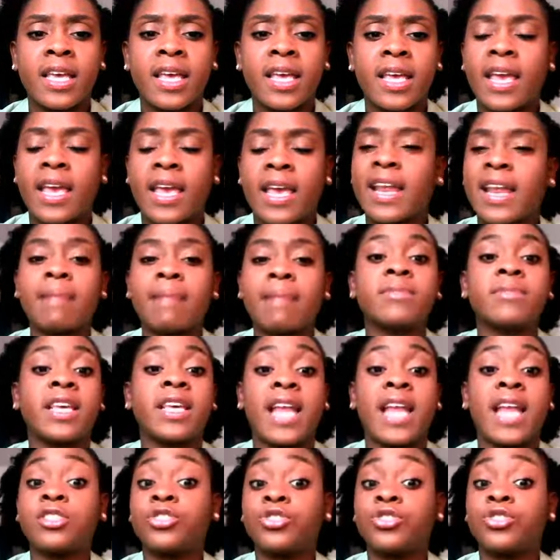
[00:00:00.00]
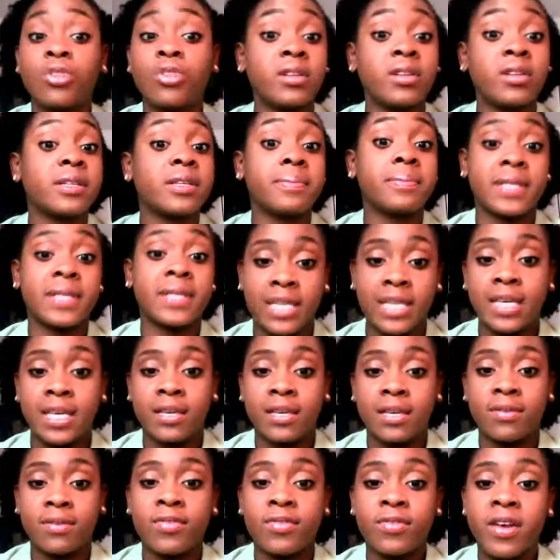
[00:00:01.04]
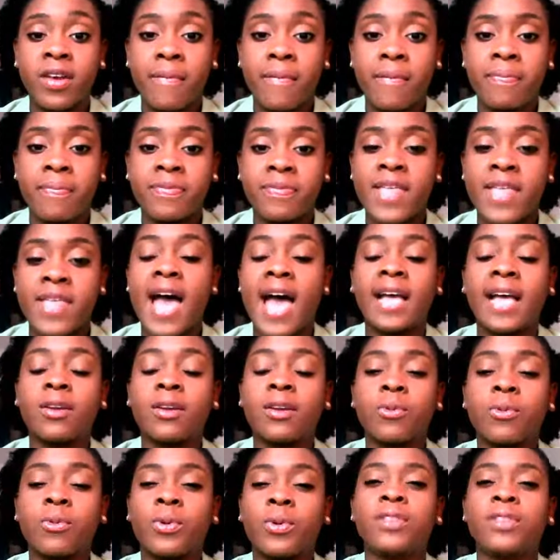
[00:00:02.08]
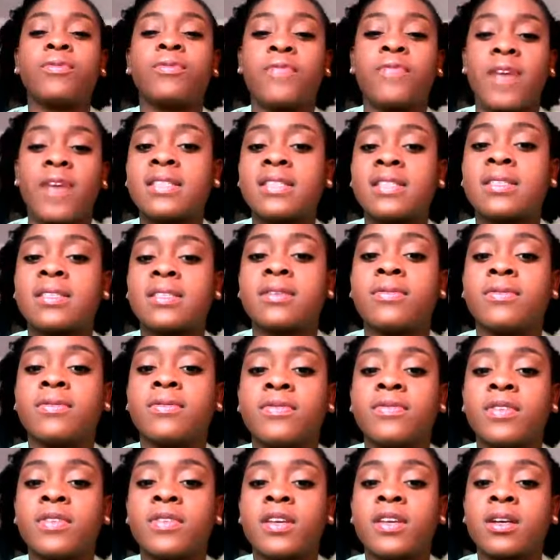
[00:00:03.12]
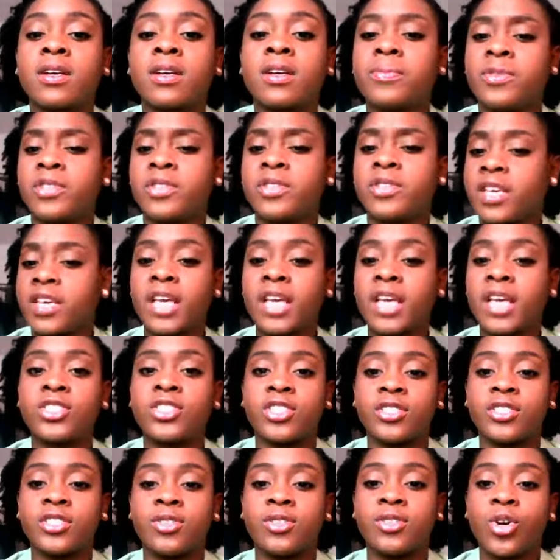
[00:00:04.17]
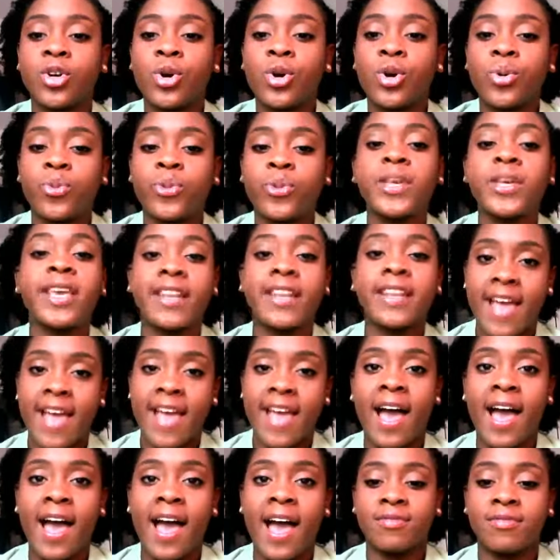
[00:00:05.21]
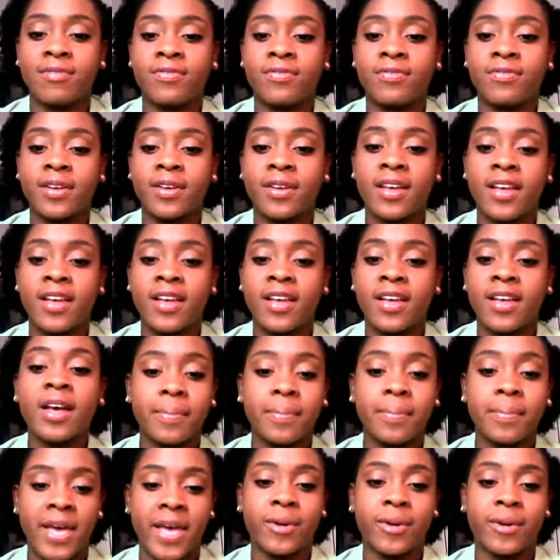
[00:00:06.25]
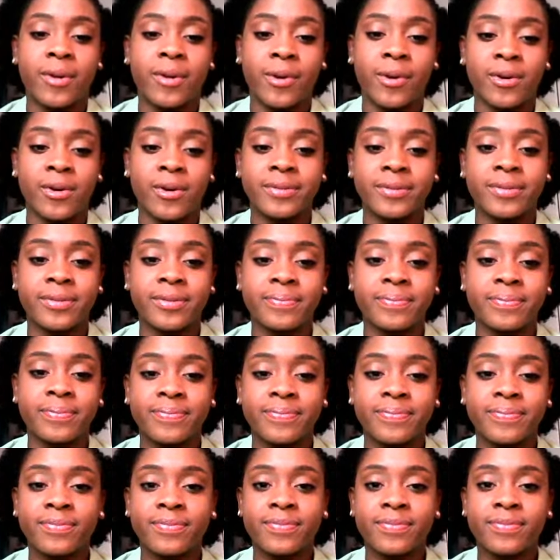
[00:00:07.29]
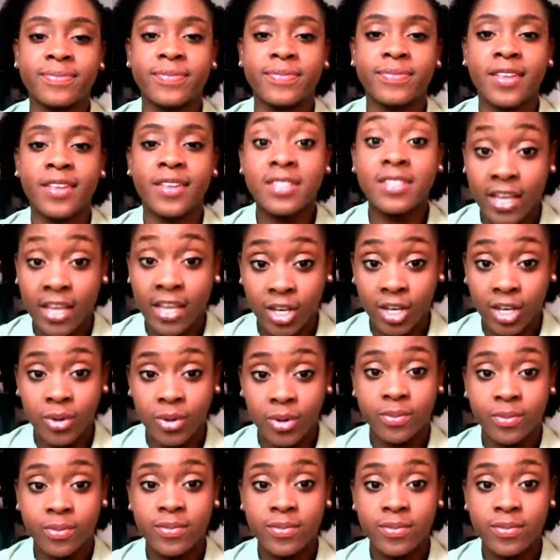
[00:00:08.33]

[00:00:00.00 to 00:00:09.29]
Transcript: And I strongly believe that with effective communication we can have a better world. Thank you.